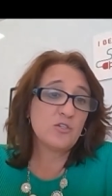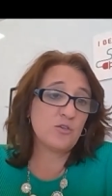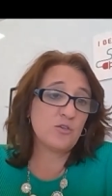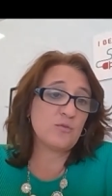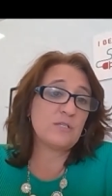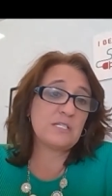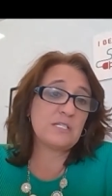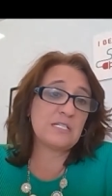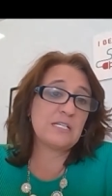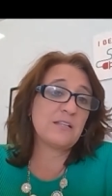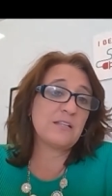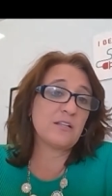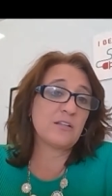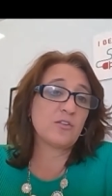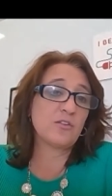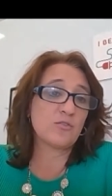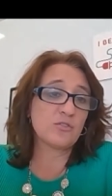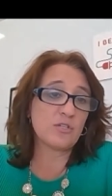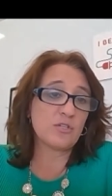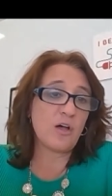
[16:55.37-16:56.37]
to see that
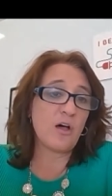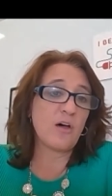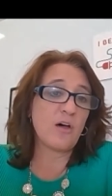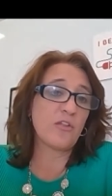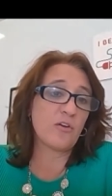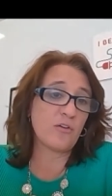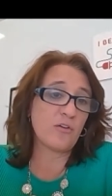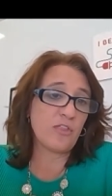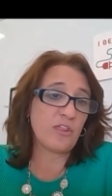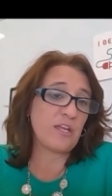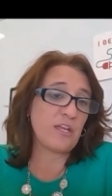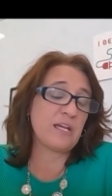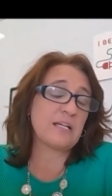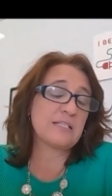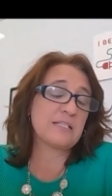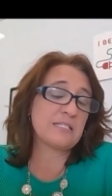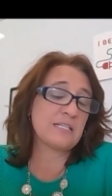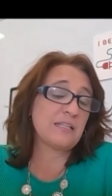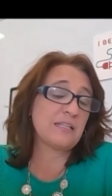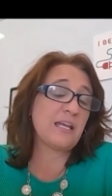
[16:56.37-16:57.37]
there's other
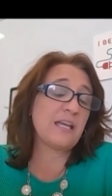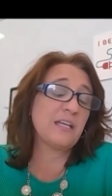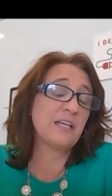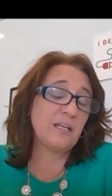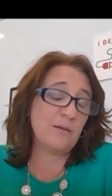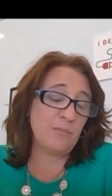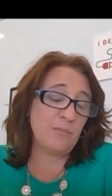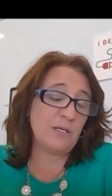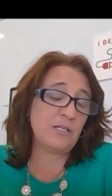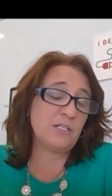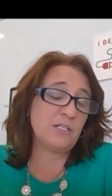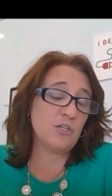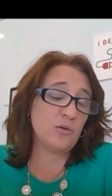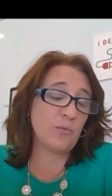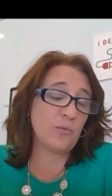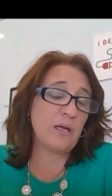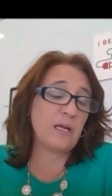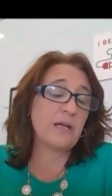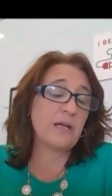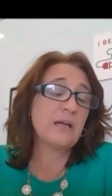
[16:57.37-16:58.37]
things that they can be
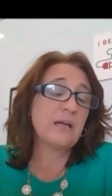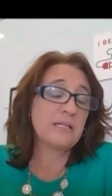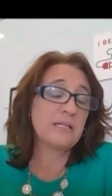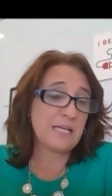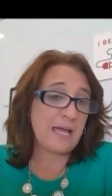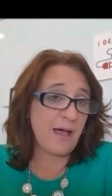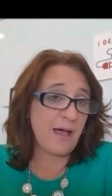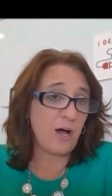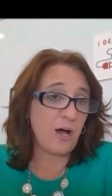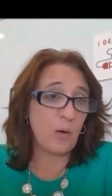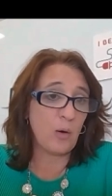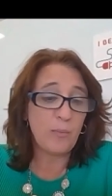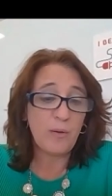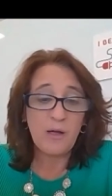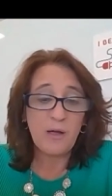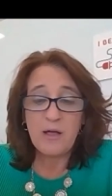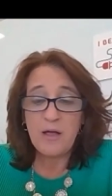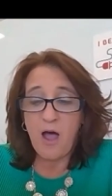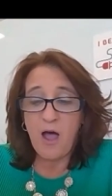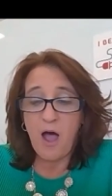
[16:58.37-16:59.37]
doing to help.
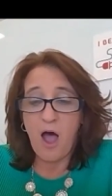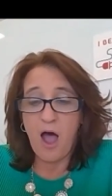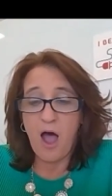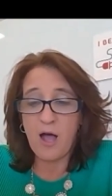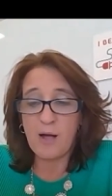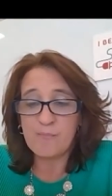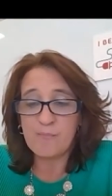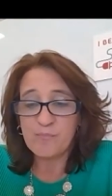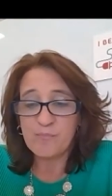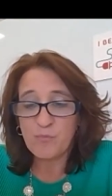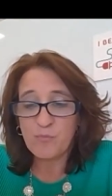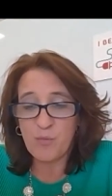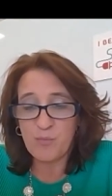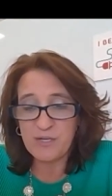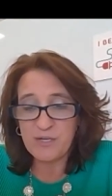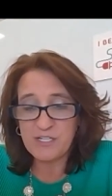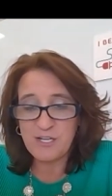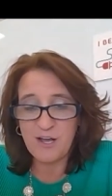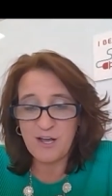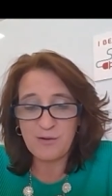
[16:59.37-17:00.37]
Um, when
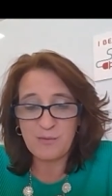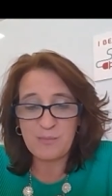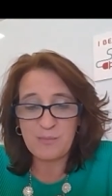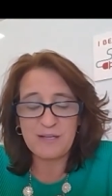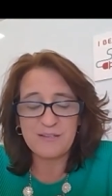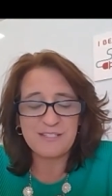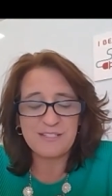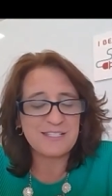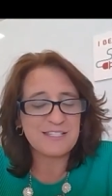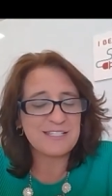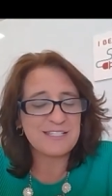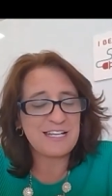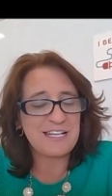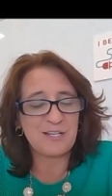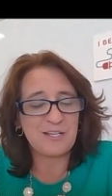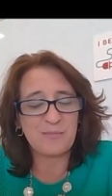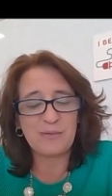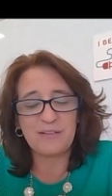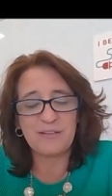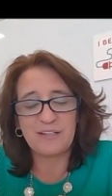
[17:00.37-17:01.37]
we talk about
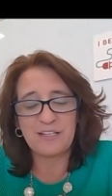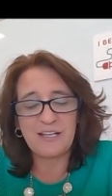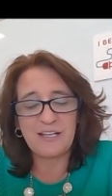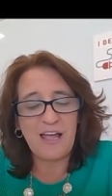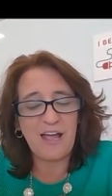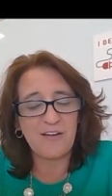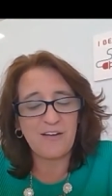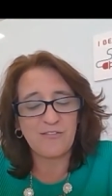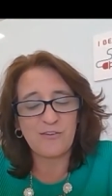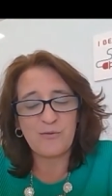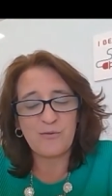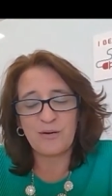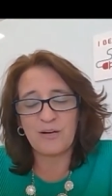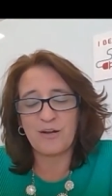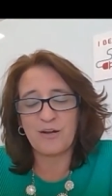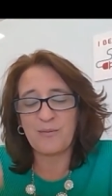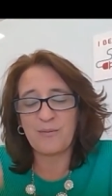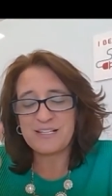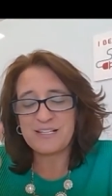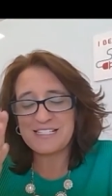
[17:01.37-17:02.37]
sustainability, everyone
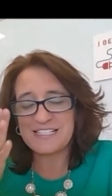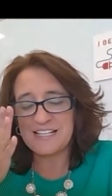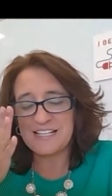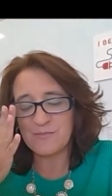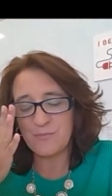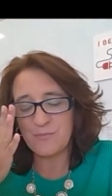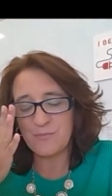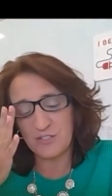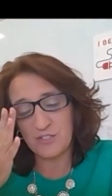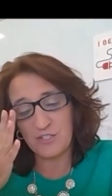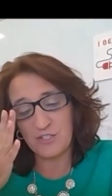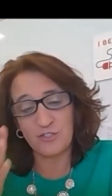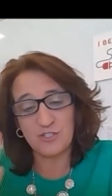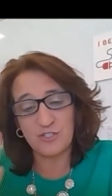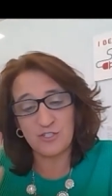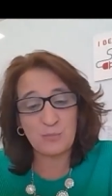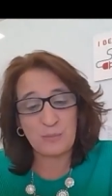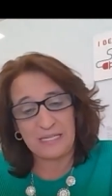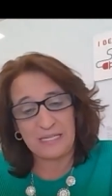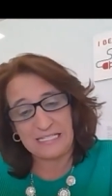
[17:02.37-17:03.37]
always says, well, you
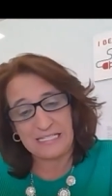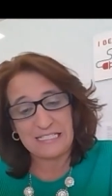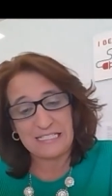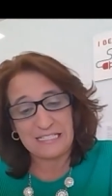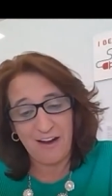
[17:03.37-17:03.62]
just plant a